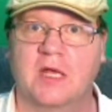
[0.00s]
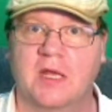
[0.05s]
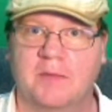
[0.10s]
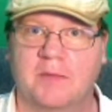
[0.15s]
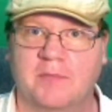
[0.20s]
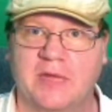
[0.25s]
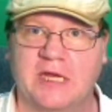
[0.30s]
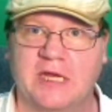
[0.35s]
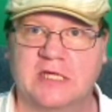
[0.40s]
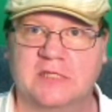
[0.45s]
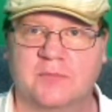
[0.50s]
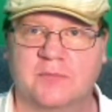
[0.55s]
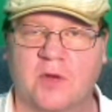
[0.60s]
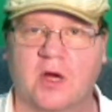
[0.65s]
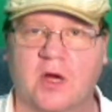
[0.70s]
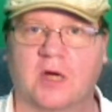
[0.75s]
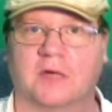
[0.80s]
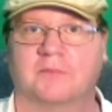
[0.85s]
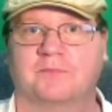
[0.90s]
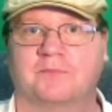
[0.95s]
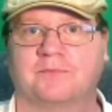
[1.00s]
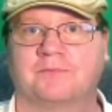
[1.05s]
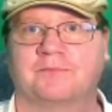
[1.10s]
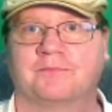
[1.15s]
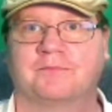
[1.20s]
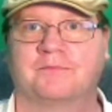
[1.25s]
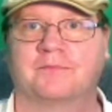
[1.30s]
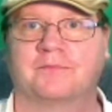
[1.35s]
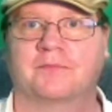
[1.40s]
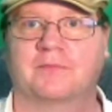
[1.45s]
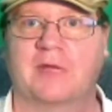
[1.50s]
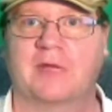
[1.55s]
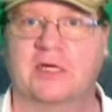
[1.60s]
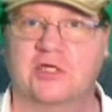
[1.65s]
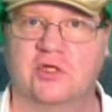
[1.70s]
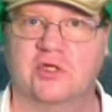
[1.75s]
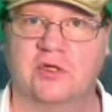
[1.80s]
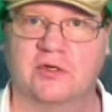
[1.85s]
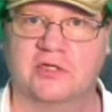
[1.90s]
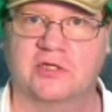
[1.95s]
Be smart. Make
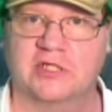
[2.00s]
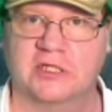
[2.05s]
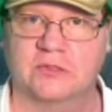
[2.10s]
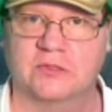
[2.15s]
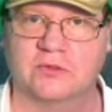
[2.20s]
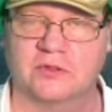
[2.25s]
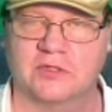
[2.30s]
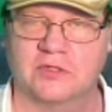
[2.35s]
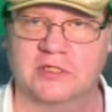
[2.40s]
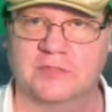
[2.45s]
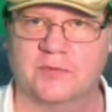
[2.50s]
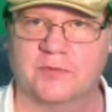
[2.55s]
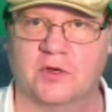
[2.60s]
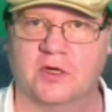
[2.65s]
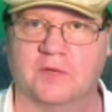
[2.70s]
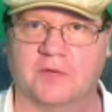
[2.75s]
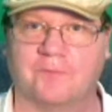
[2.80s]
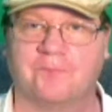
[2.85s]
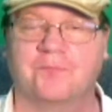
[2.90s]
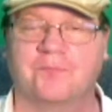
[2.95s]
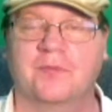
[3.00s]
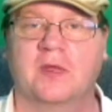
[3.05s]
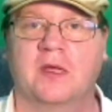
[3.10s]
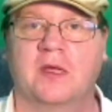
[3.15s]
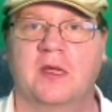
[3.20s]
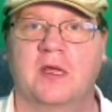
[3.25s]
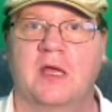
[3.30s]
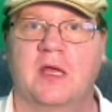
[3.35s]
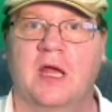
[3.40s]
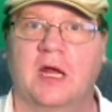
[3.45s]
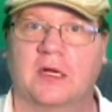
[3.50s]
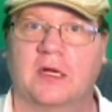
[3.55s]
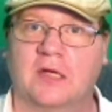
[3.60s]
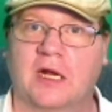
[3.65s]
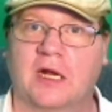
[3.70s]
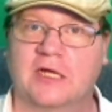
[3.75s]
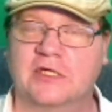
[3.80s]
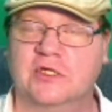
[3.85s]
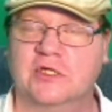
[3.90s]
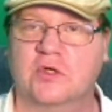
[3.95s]
sure your children are smart. A
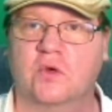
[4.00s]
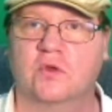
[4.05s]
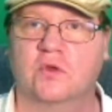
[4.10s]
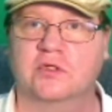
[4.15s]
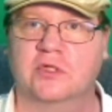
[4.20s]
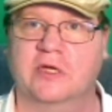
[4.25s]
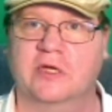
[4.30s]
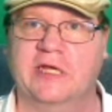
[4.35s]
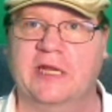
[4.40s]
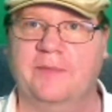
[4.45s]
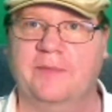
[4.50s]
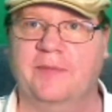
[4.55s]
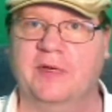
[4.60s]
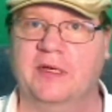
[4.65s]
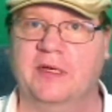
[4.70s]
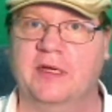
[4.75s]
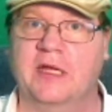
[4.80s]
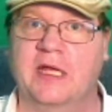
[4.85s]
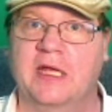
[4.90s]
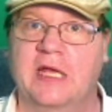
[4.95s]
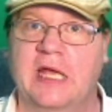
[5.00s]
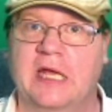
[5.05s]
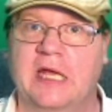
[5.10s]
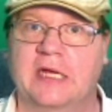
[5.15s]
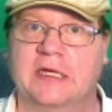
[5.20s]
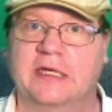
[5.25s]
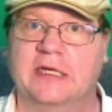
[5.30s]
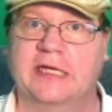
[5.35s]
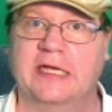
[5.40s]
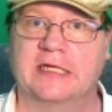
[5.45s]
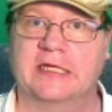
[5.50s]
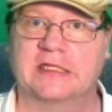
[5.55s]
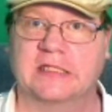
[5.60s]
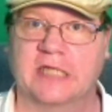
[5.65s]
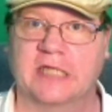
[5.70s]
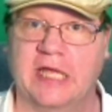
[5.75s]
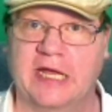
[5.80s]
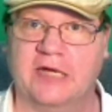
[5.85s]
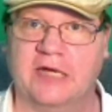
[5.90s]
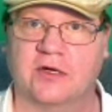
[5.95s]
lot of schools are keeping kids
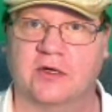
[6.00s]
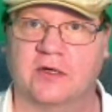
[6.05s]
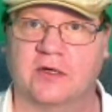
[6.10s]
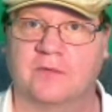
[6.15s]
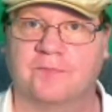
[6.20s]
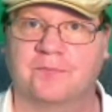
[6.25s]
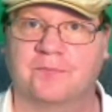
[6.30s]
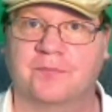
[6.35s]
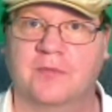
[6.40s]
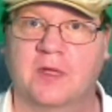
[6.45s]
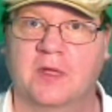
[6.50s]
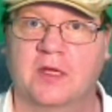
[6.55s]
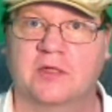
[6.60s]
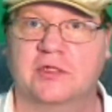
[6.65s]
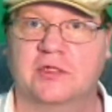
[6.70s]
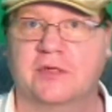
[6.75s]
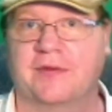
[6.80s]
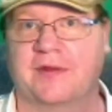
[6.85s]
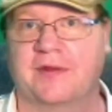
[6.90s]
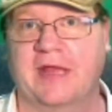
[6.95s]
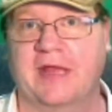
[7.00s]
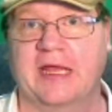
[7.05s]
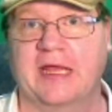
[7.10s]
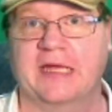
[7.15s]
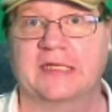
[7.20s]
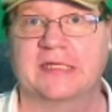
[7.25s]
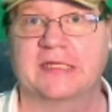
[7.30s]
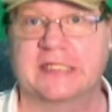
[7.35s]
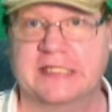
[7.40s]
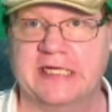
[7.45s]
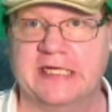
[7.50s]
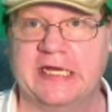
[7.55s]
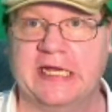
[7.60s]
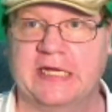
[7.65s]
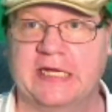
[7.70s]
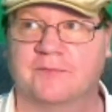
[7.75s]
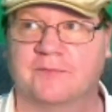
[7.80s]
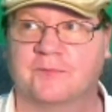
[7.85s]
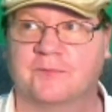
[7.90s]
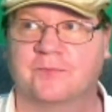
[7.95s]
later so that they can see
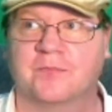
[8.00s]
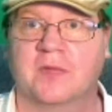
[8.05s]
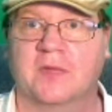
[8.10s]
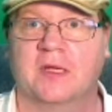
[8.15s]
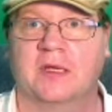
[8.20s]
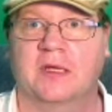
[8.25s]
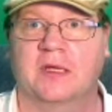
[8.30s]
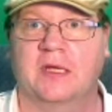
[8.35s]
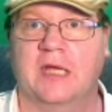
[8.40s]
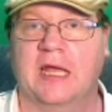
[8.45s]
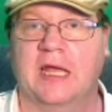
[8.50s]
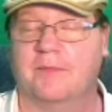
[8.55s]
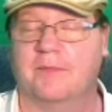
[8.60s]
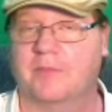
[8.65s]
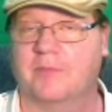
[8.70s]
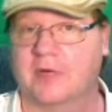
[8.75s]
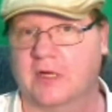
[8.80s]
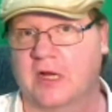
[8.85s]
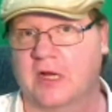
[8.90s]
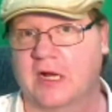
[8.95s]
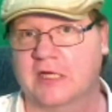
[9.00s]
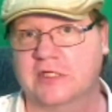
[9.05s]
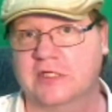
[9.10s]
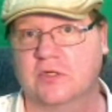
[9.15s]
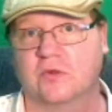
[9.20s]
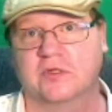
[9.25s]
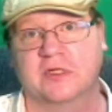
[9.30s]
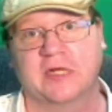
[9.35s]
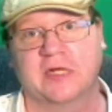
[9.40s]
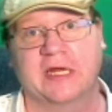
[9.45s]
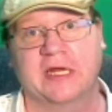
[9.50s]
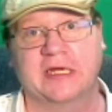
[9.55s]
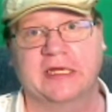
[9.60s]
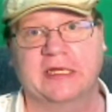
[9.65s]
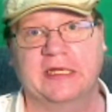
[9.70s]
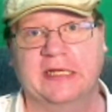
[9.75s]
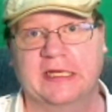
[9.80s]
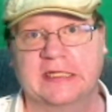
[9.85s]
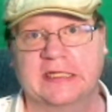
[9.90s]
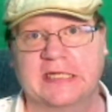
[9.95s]
it, but a lot of schools are letting
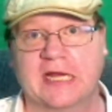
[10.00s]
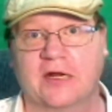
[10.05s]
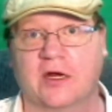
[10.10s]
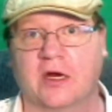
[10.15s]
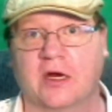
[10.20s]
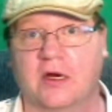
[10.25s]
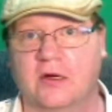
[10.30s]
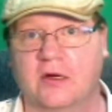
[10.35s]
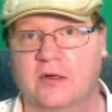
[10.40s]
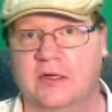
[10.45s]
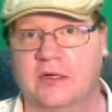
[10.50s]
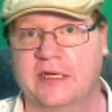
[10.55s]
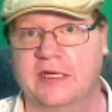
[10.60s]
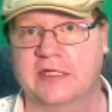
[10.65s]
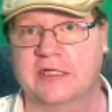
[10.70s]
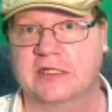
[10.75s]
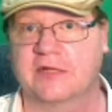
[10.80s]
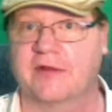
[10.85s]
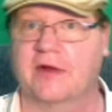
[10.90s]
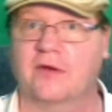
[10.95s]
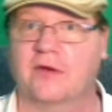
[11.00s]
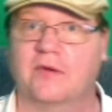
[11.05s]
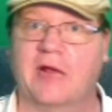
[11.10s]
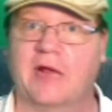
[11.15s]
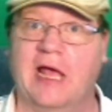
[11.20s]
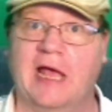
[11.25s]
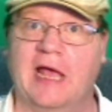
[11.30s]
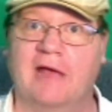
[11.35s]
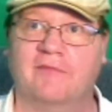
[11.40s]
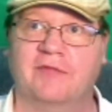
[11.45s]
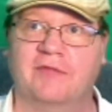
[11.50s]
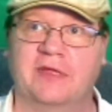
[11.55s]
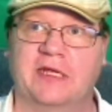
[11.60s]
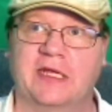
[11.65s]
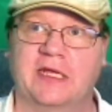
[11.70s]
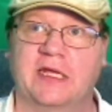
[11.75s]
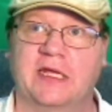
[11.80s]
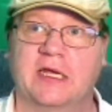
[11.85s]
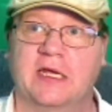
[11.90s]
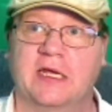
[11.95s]
kids out early so they don't have the